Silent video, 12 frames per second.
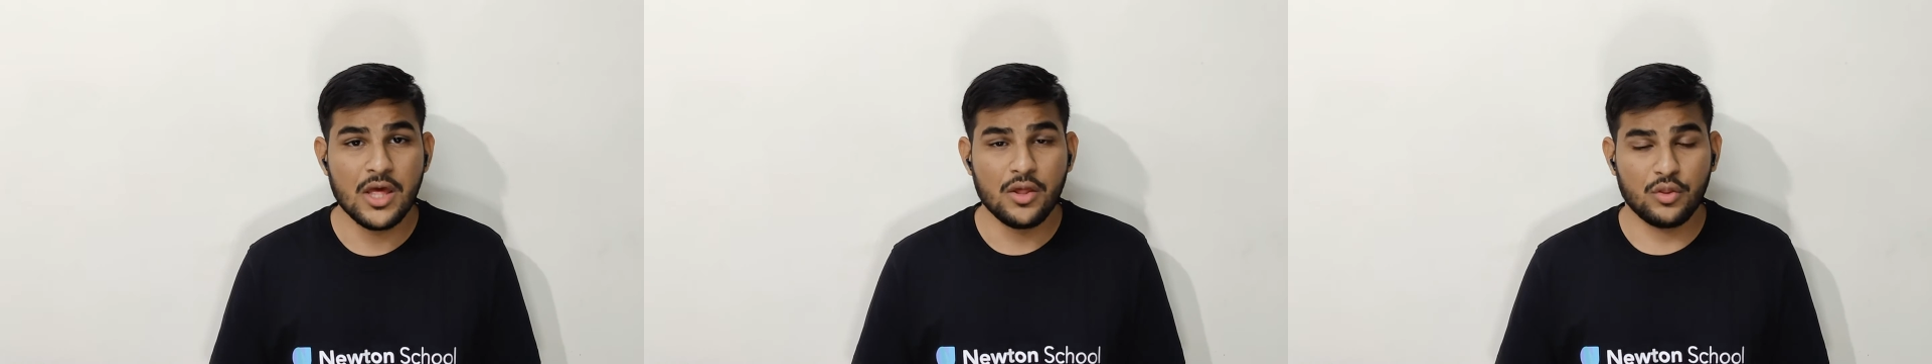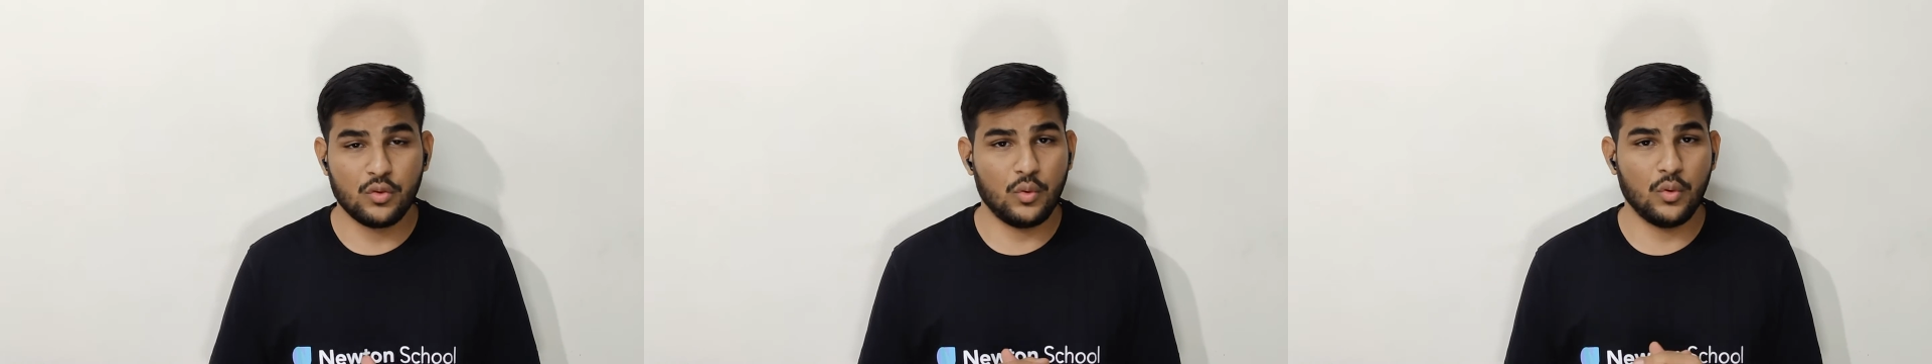
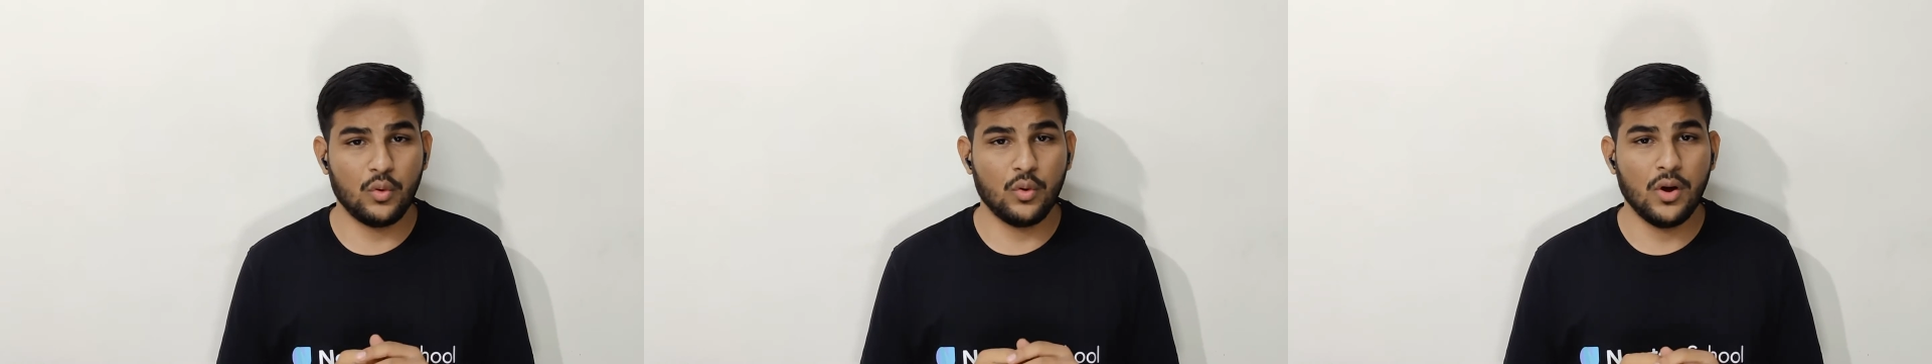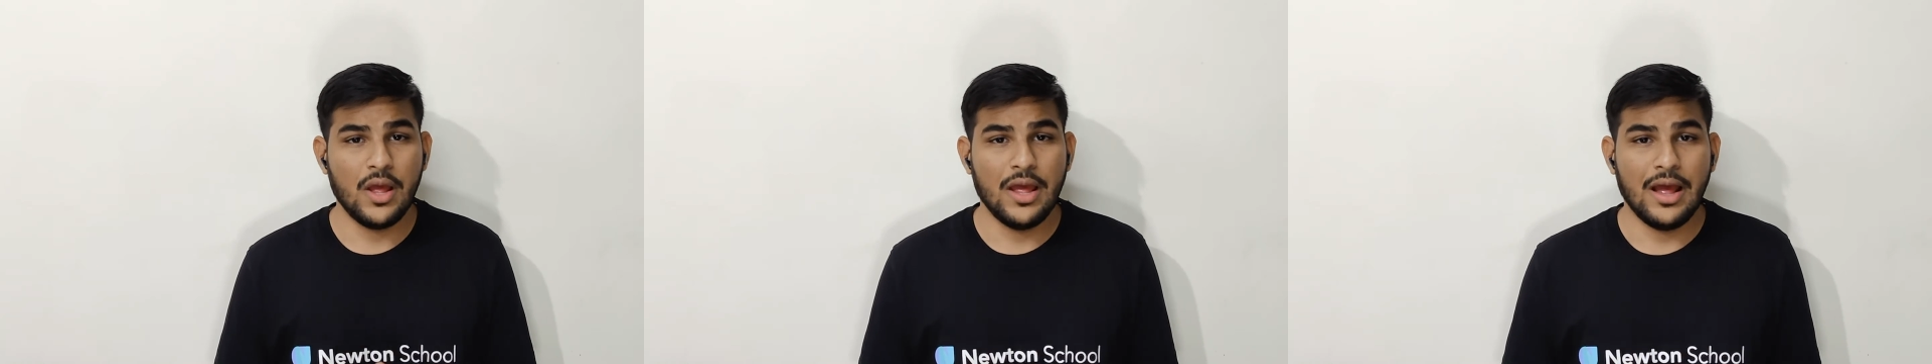
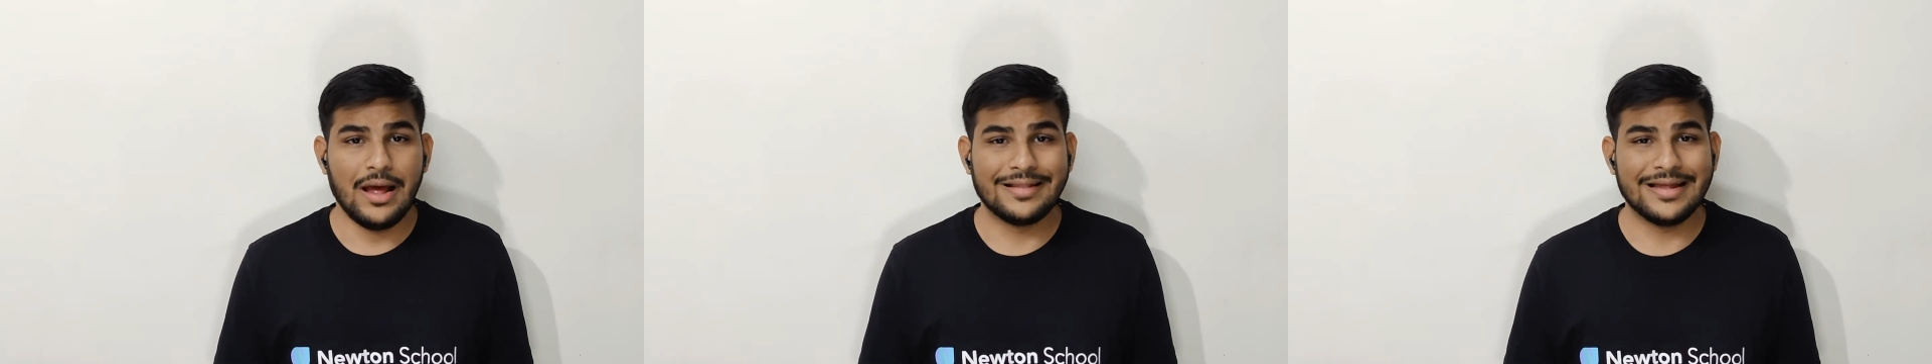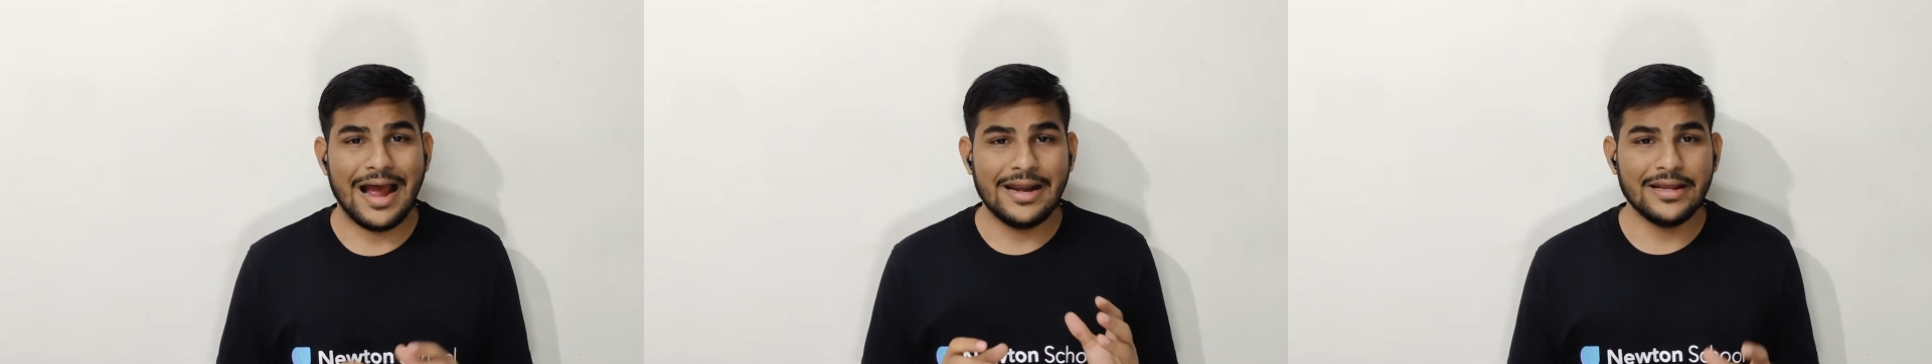So the
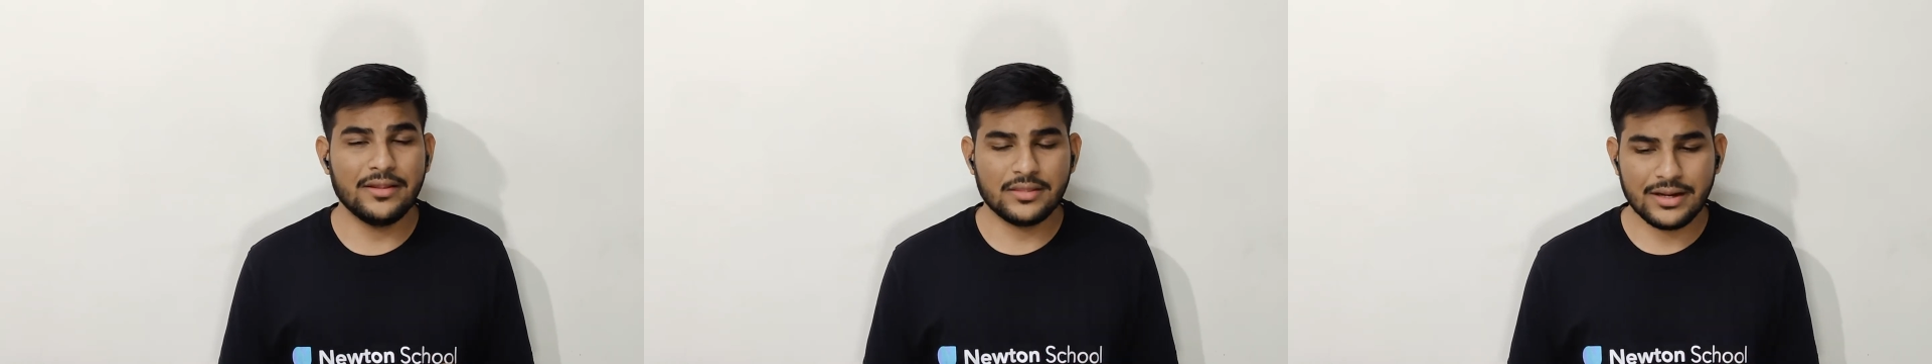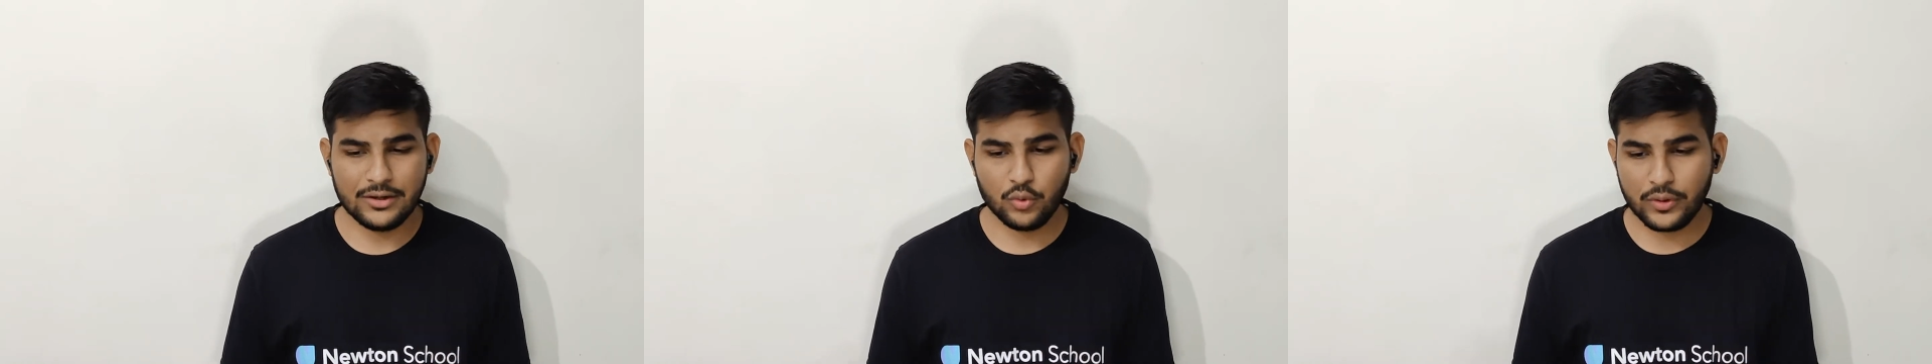idea is that you